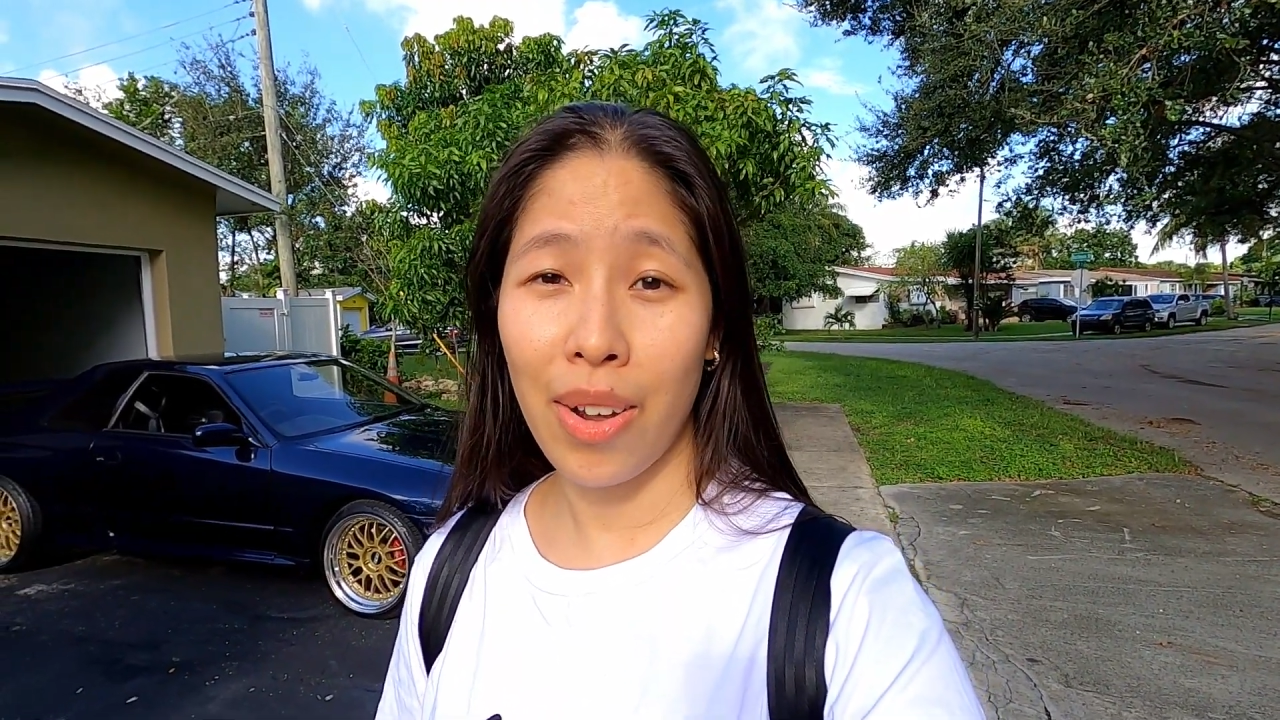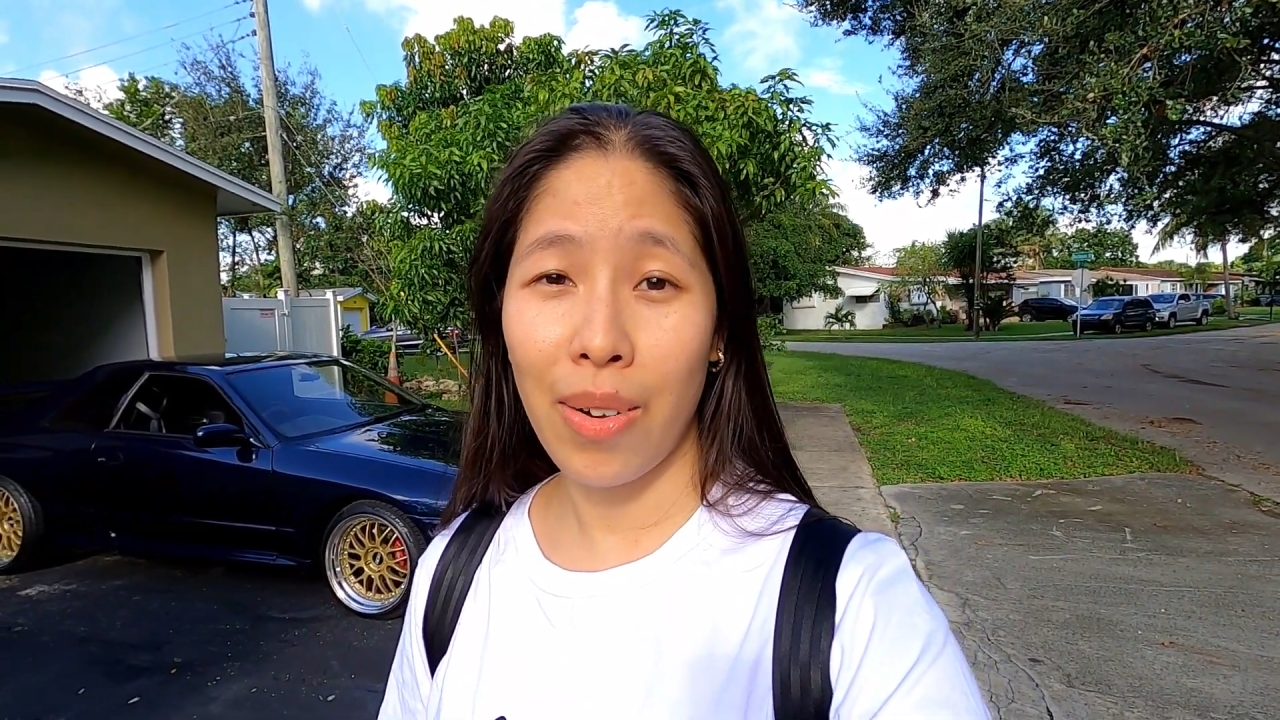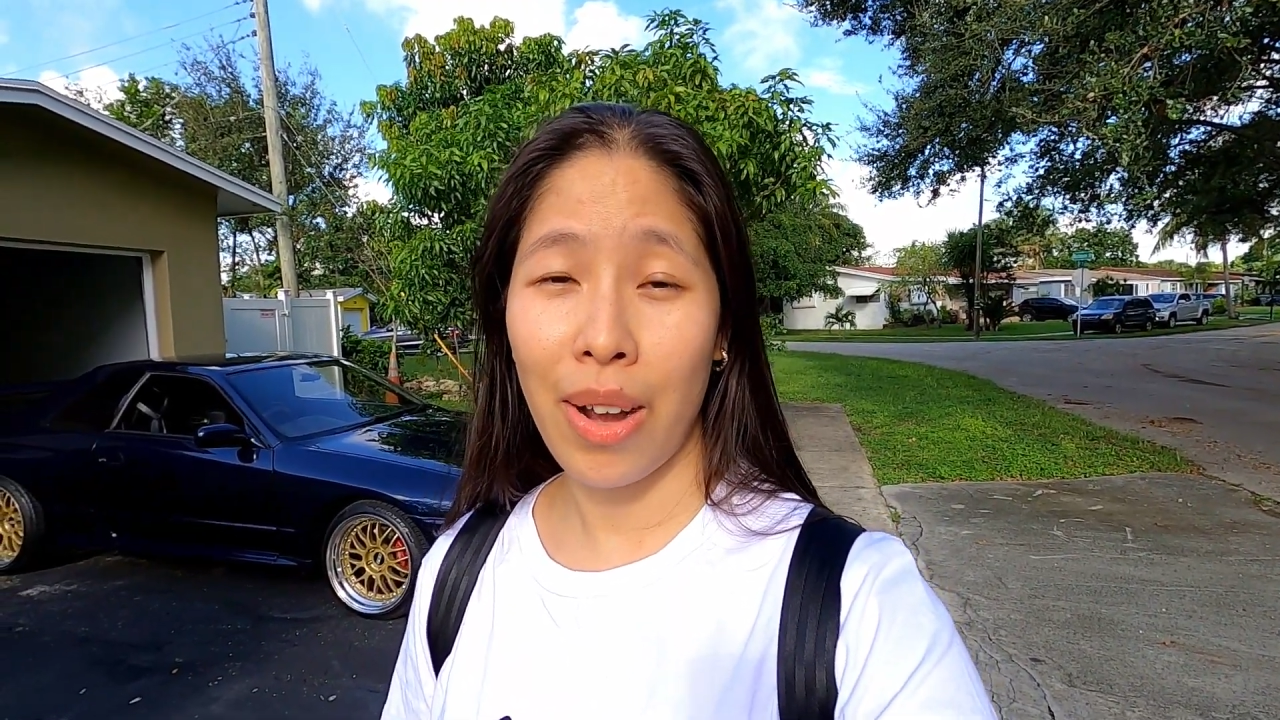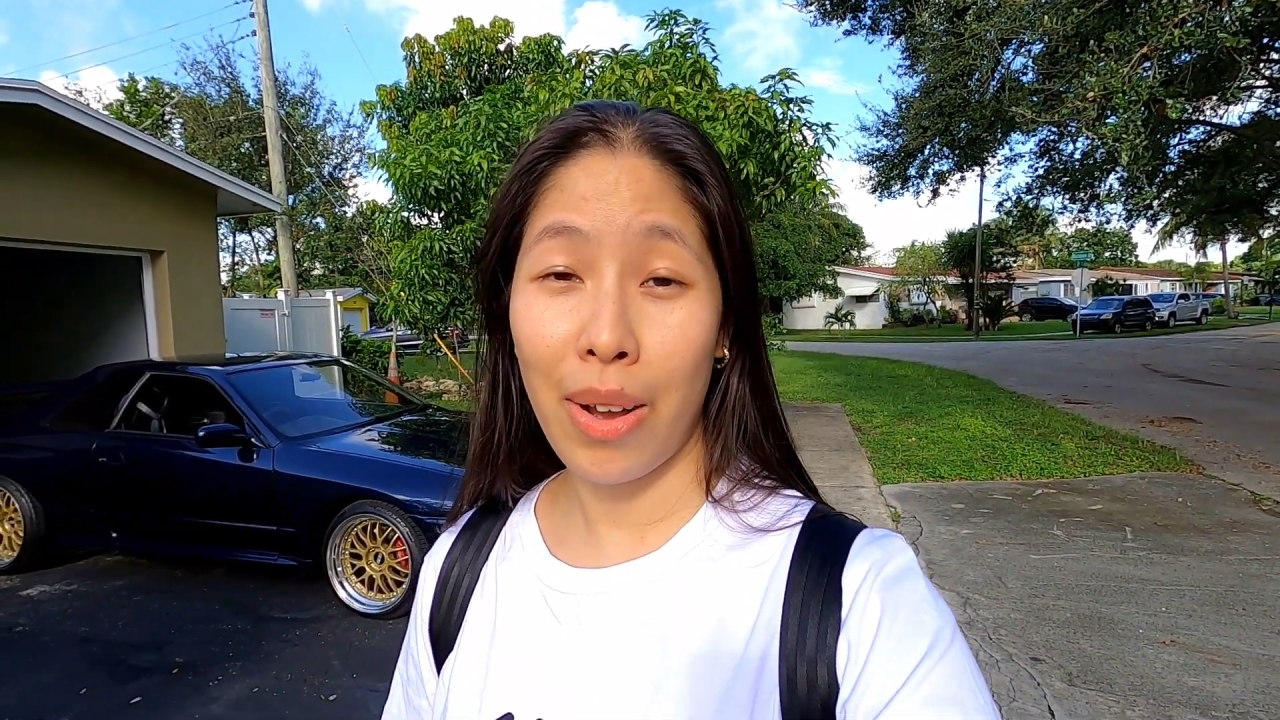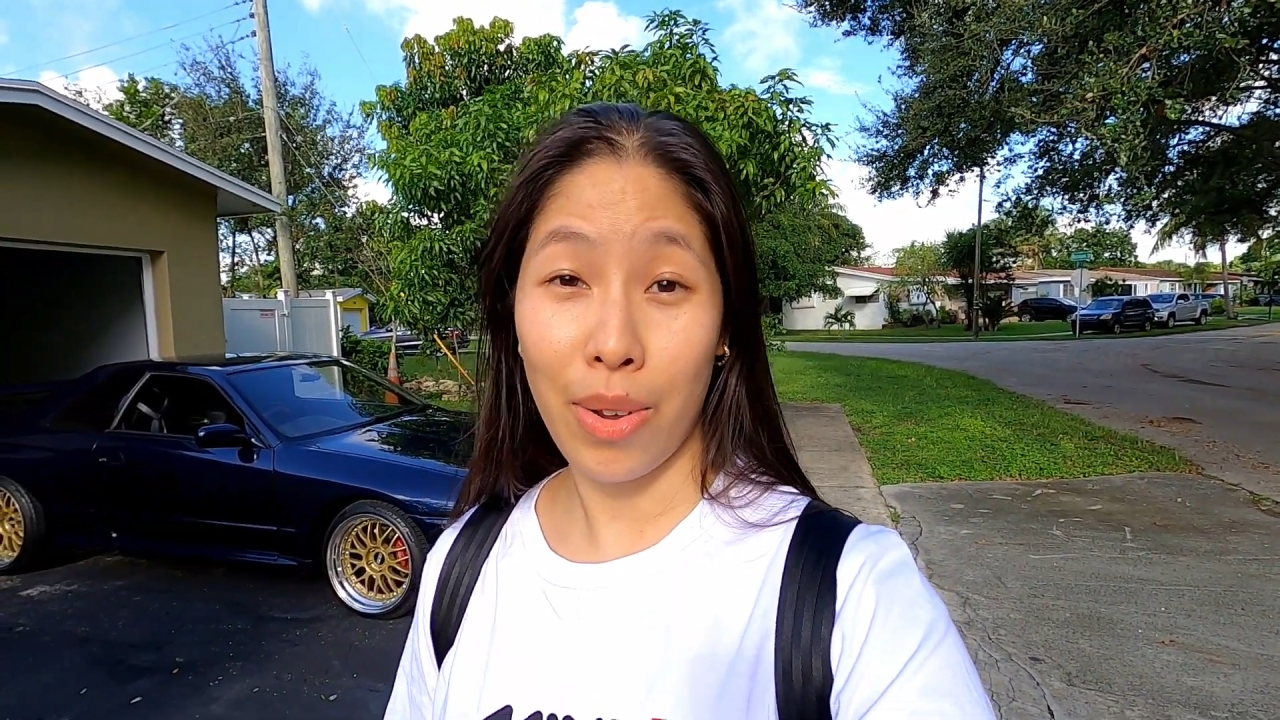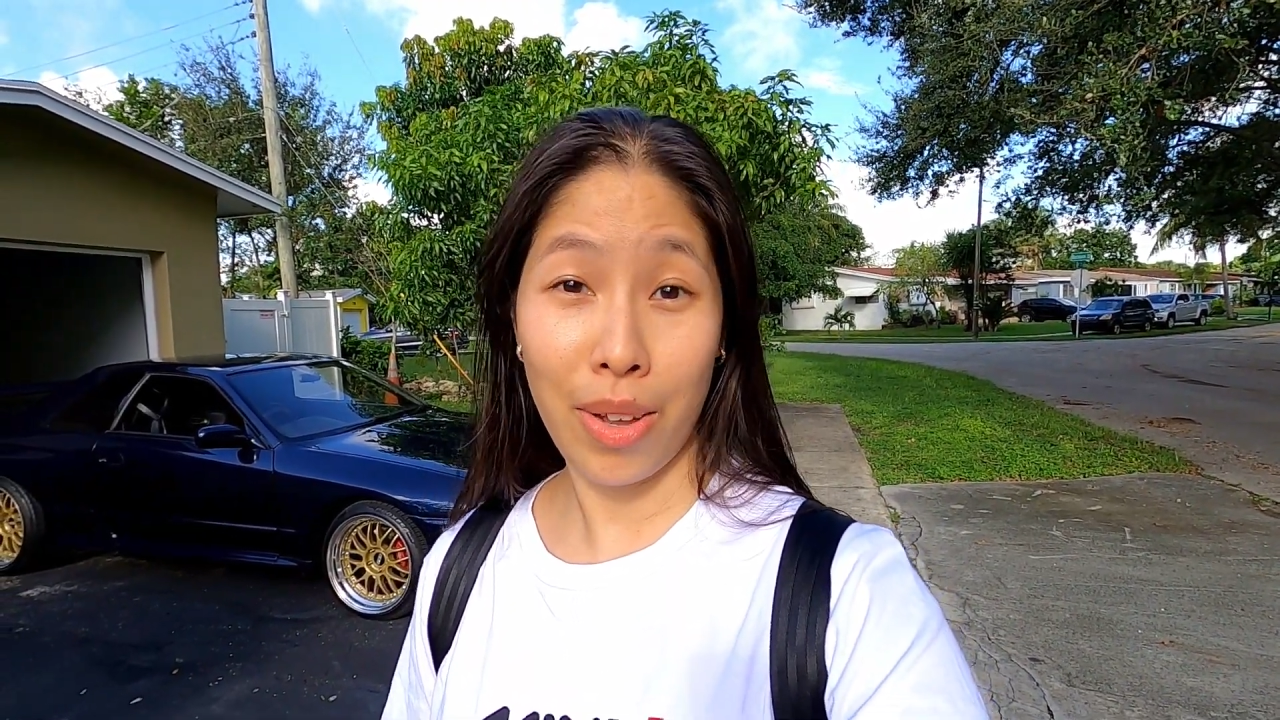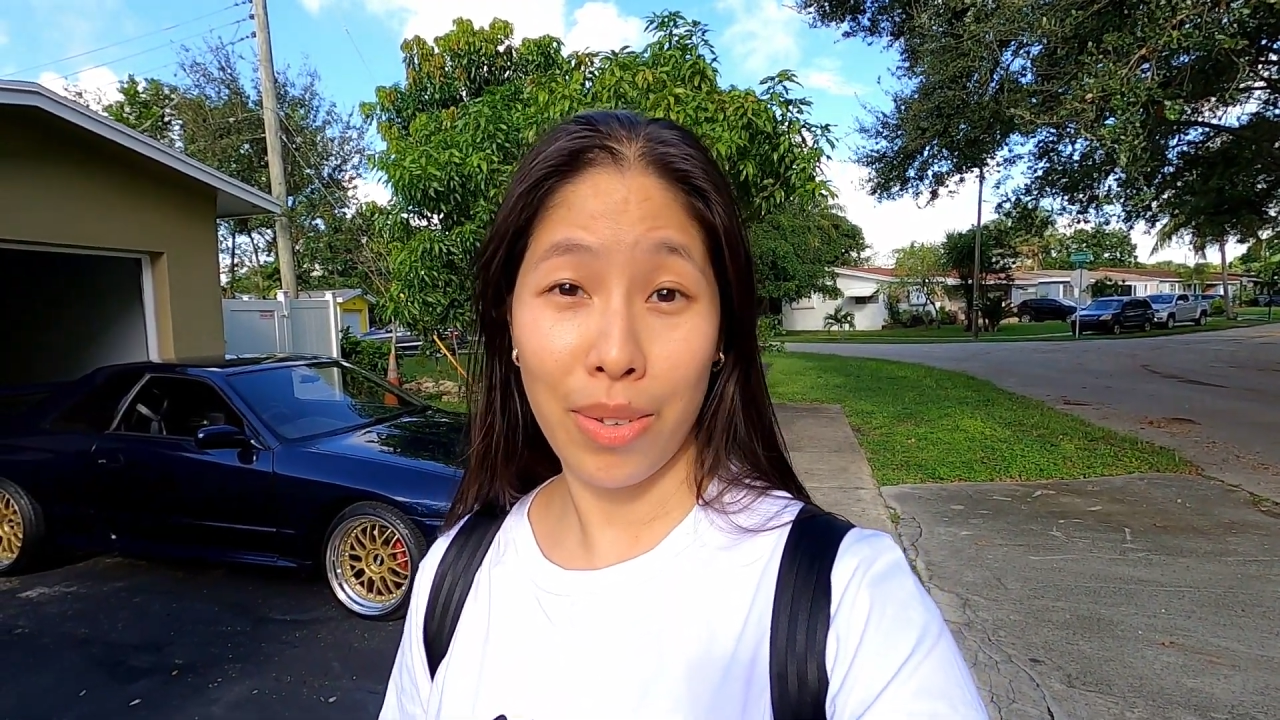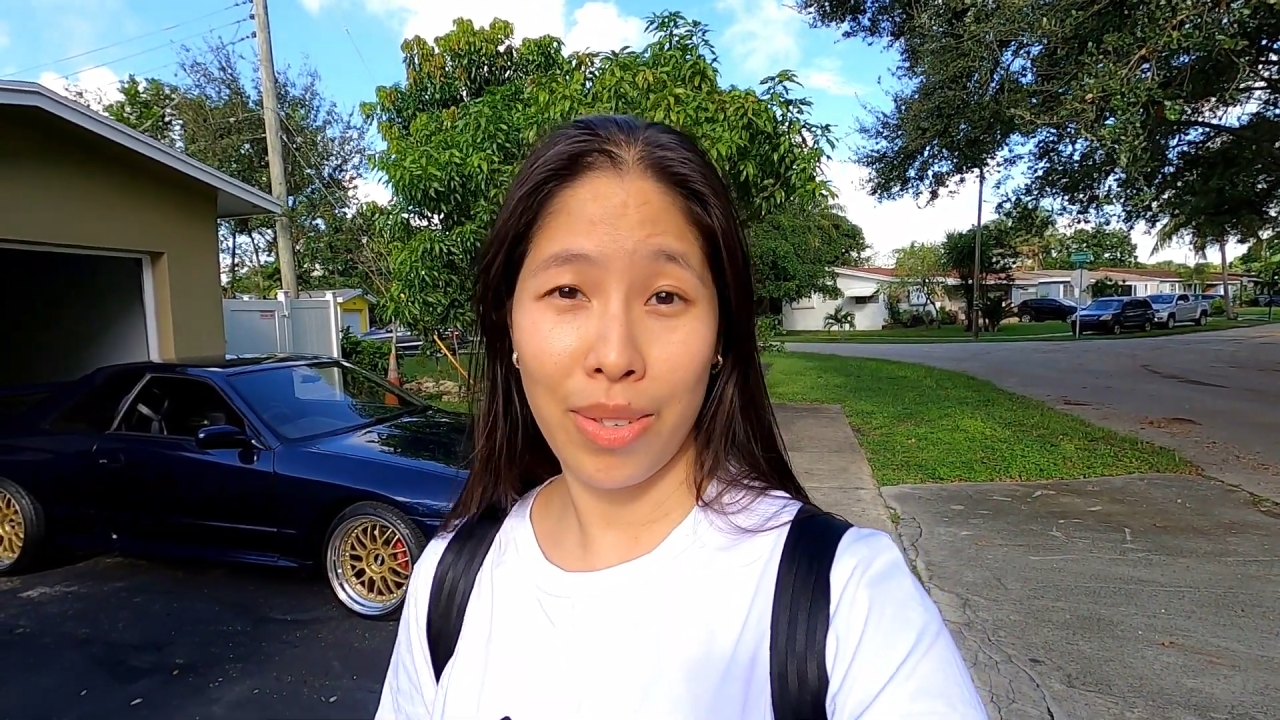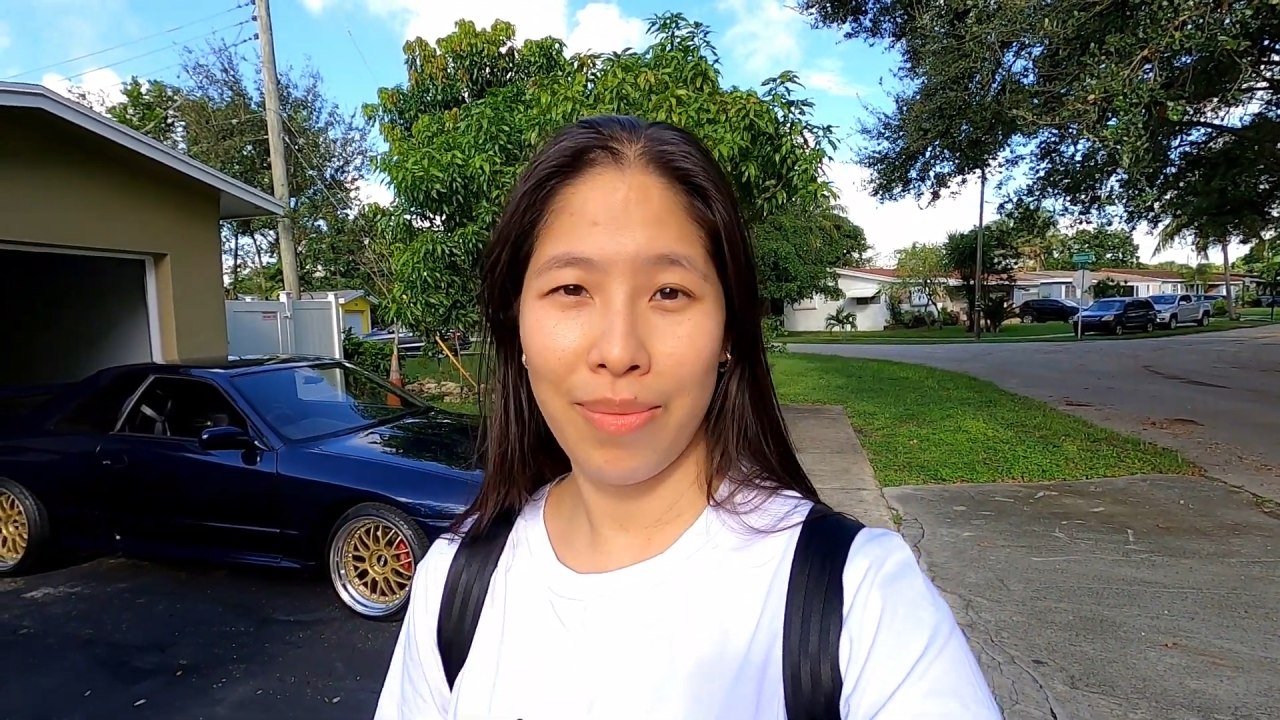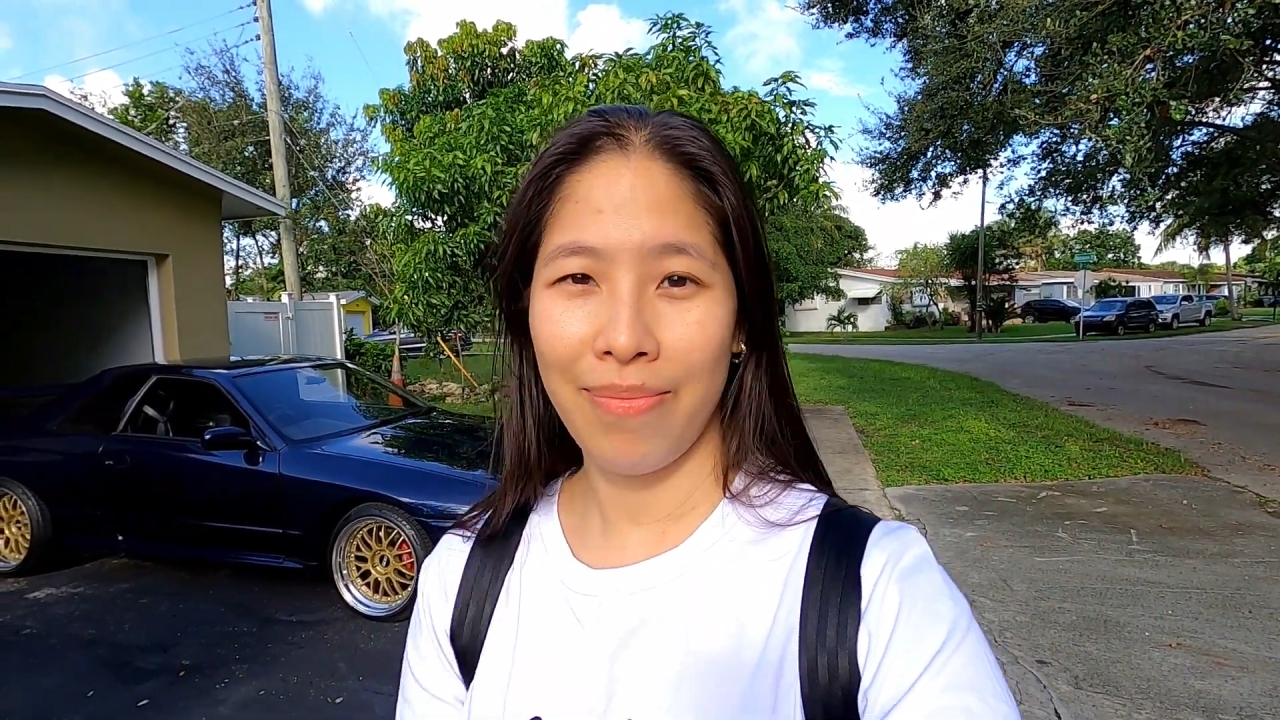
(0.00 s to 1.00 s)
know how it
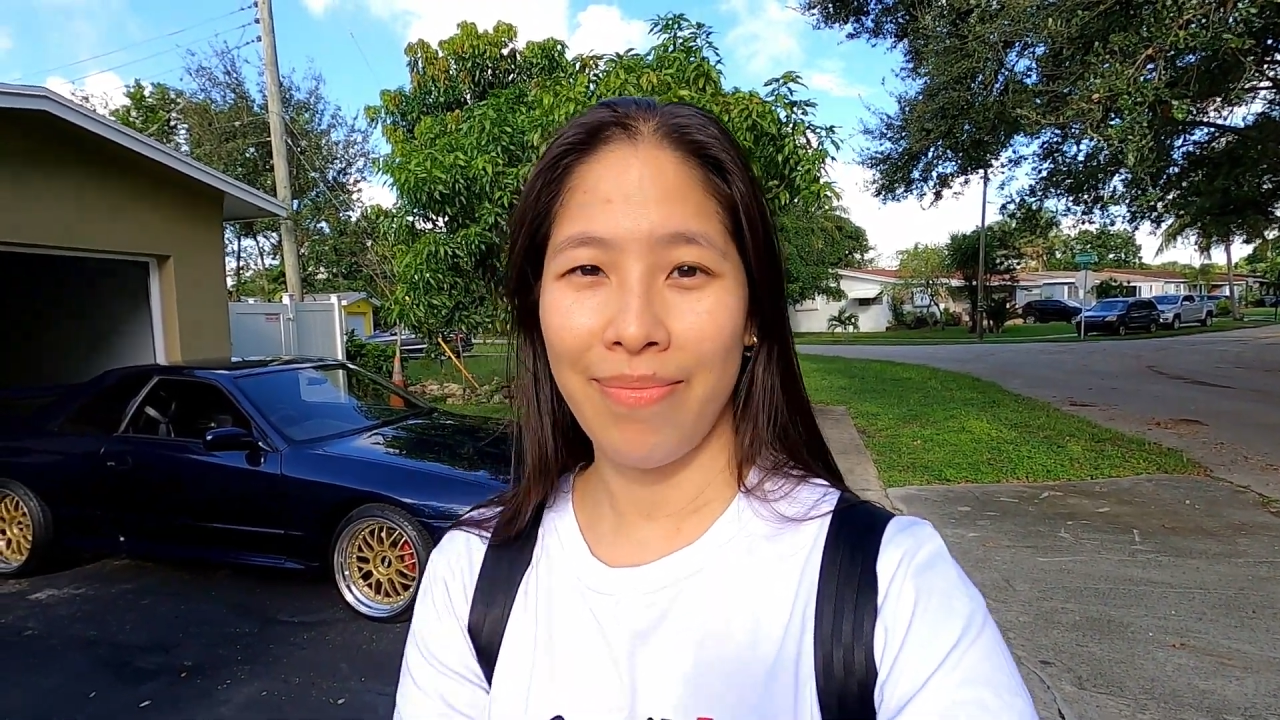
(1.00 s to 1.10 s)
goes.